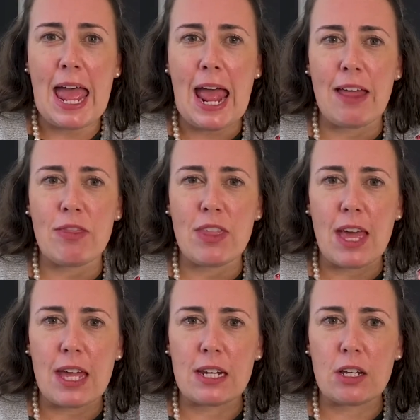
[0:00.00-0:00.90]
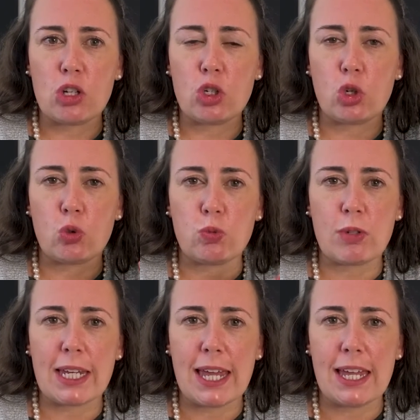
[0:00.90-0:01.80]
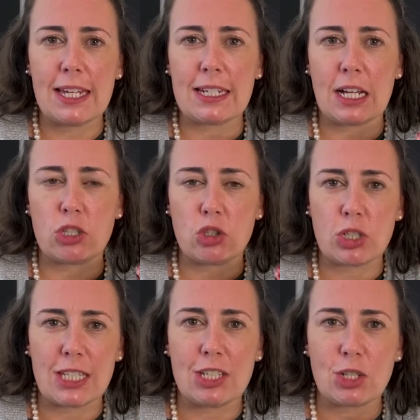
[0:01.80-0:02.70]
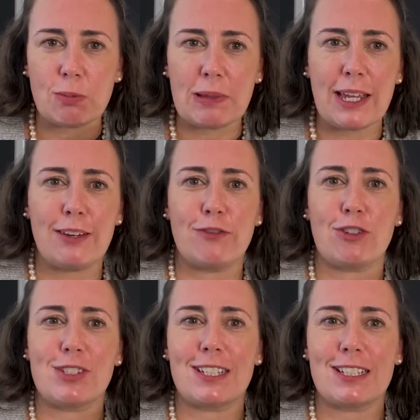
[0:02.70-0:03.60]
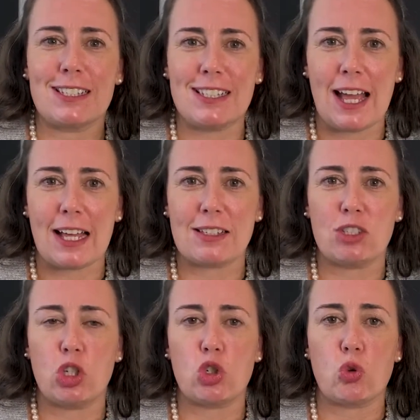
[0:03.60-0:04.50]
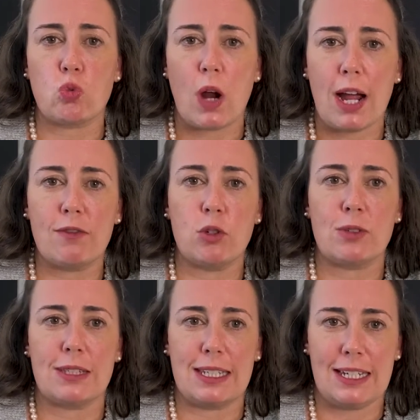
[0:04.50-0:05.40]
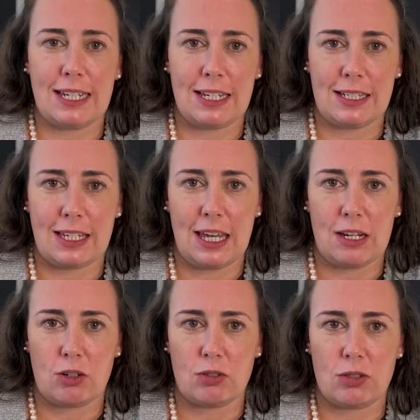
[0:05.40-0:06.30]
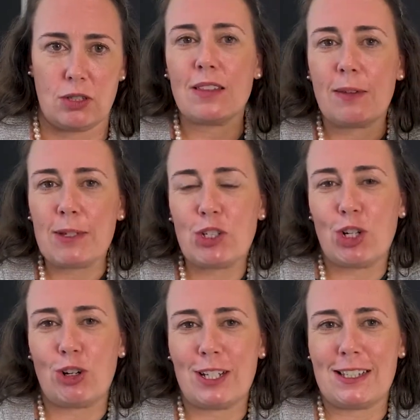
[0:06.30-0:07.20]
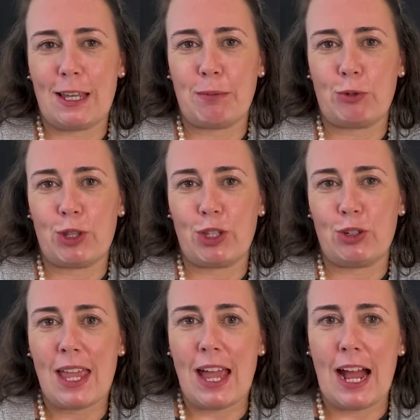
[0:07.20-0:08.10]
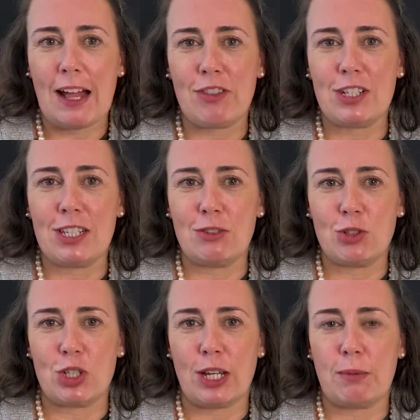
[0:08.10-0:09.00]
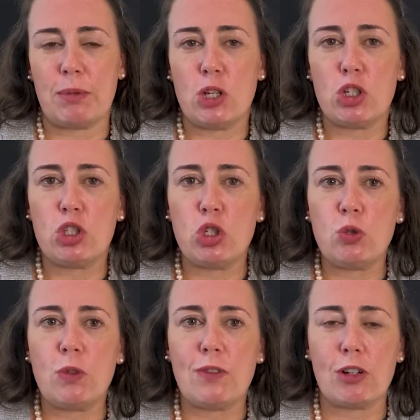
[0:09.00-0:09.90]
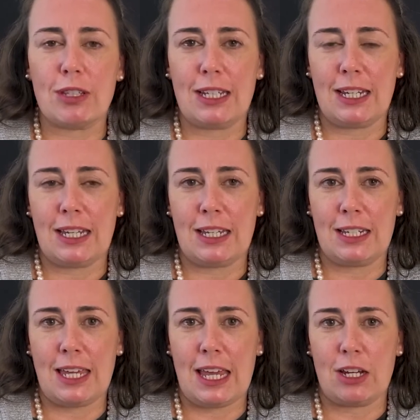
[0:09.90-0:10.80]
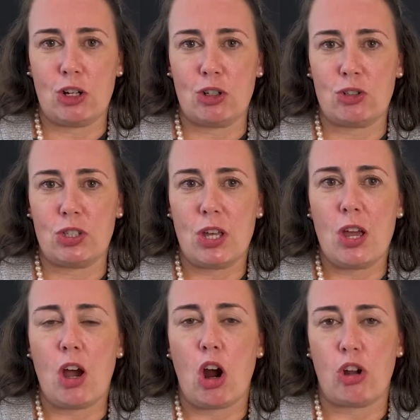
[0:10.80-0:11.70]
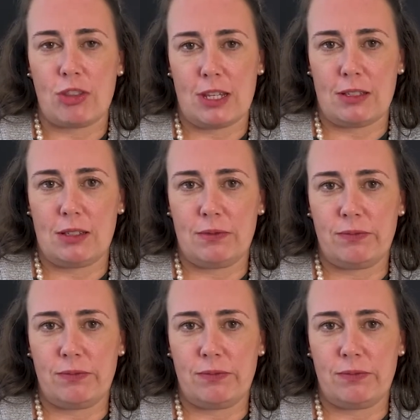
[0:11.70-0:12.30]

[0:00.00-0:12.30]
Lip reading: and then create a strategic plan for success to derive those leading indicators. Let me share an example with you. At the dealership, 2 of our leading indicators are these.